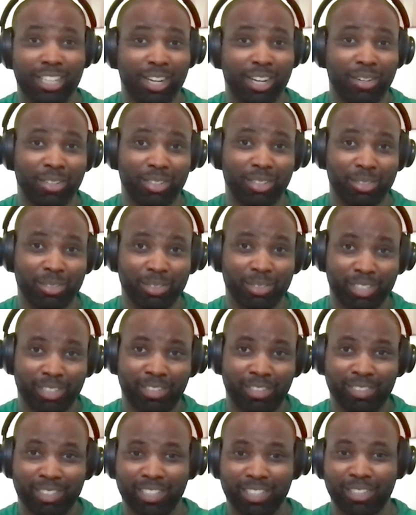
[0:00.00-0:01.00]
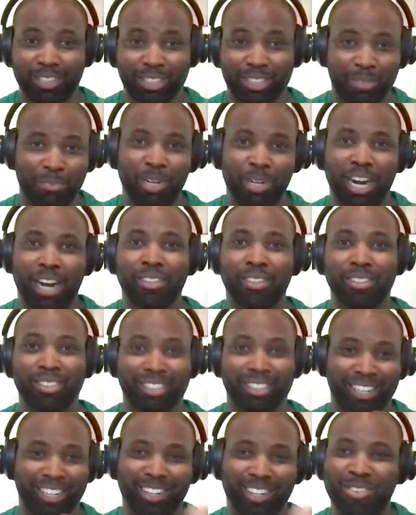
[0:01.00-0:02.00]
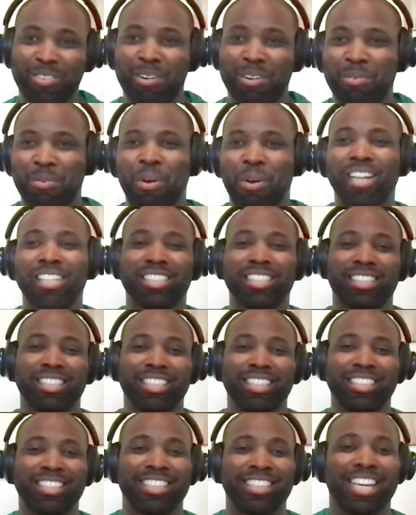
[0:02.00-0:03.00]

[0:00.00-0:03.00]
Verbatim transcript: I don't know. They're somewhere out there, whoever watches this.